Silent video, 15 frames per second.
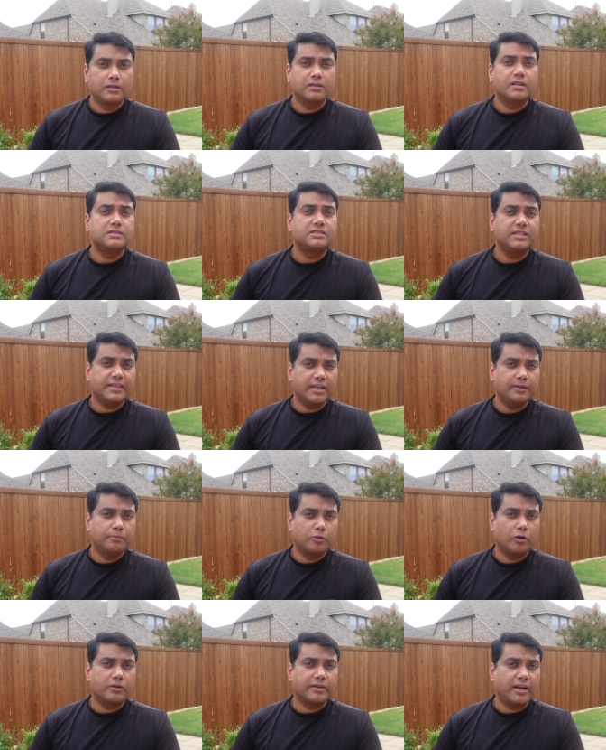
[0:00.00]
The second
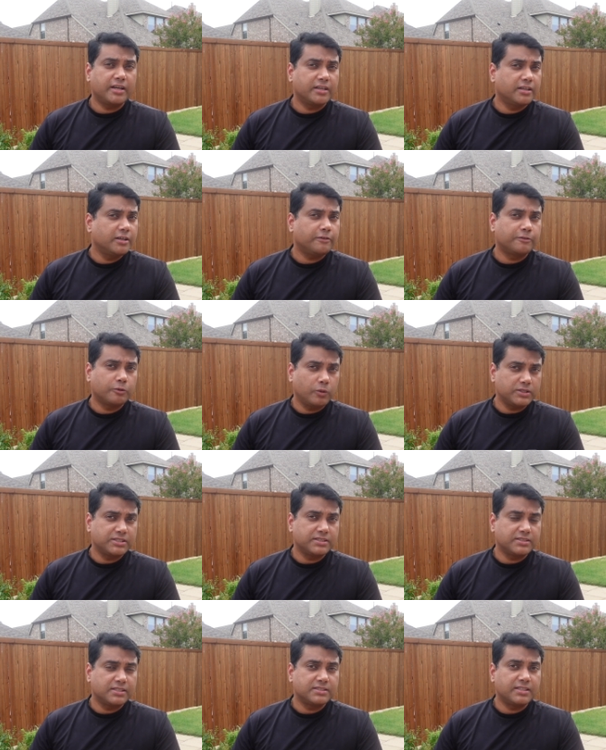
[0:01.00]
broad category of
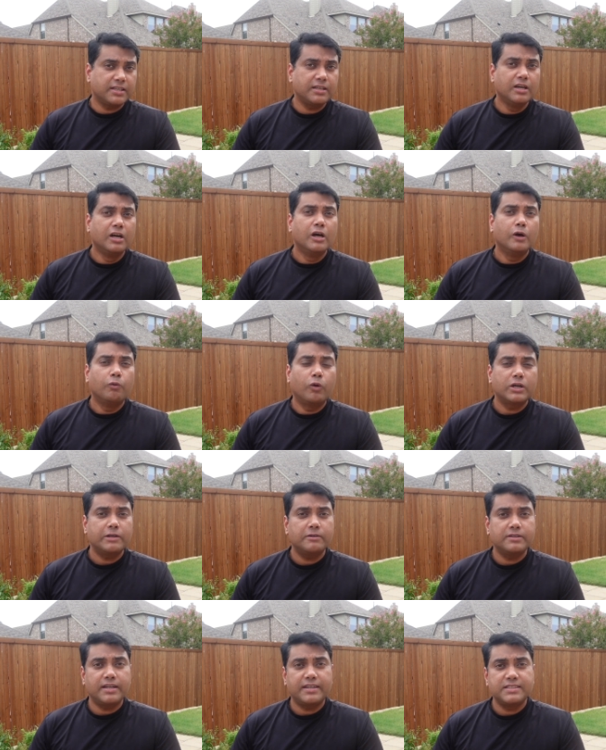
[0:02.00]
questions is that
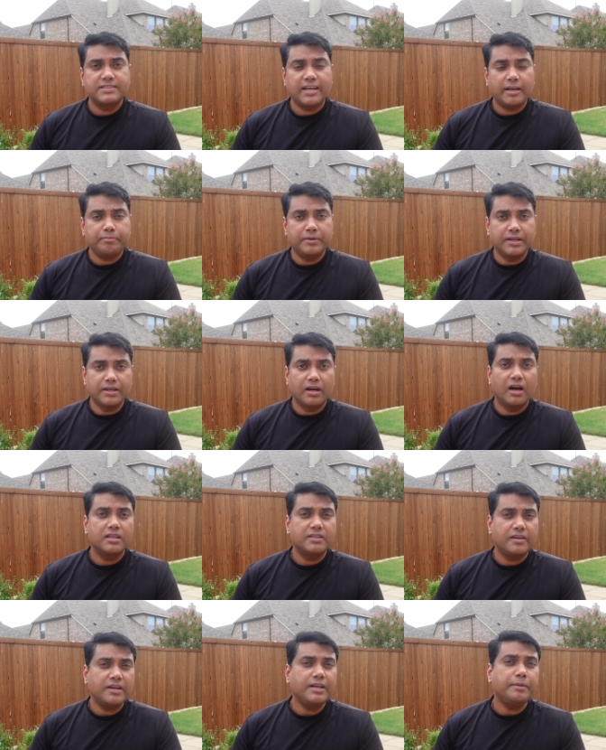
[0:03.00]
whatever that is happening,
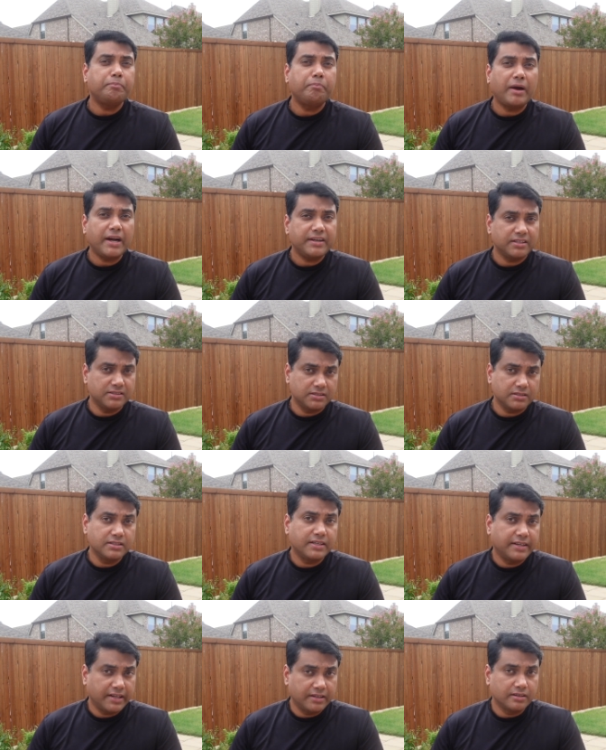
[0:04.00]
are there any patterns in
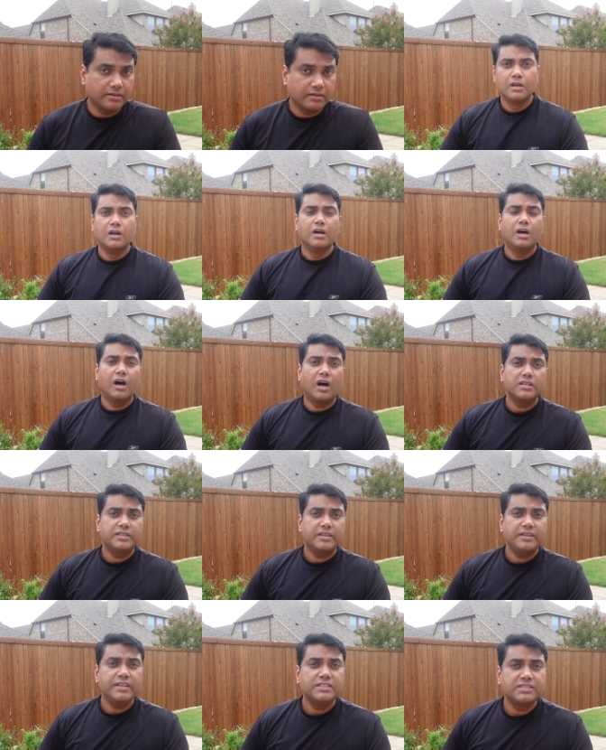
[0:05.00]
the data? Are
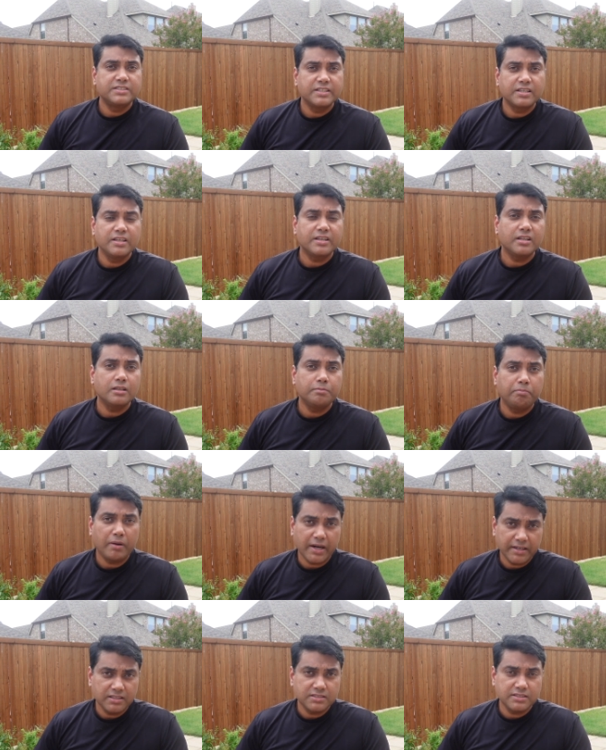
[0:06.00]
there any cyclical
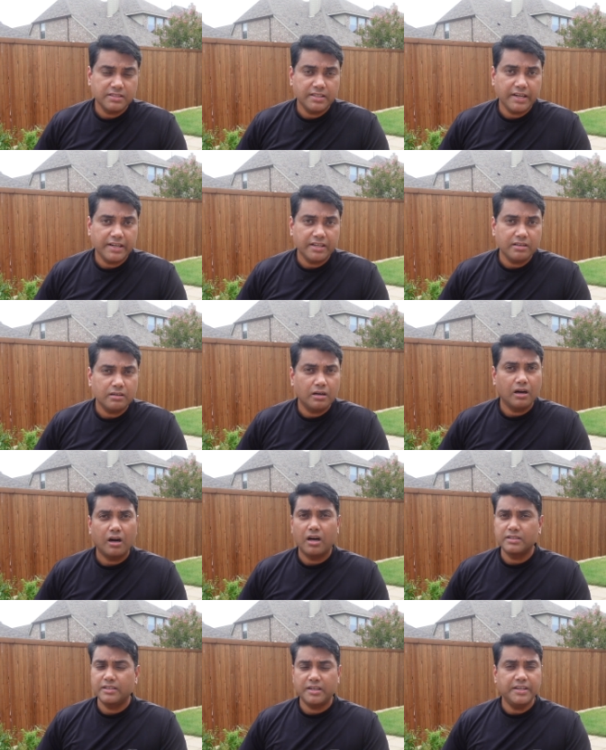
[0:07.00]
patterns in the data?
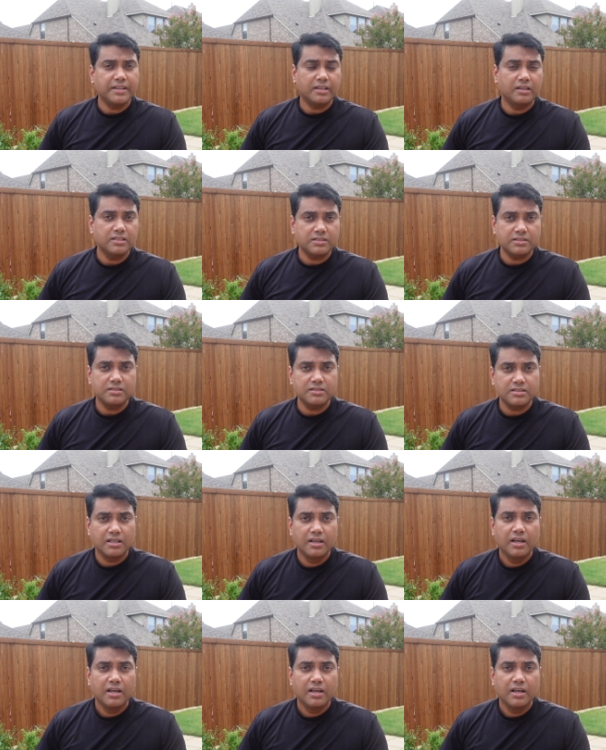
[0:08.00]
Are there any clusters?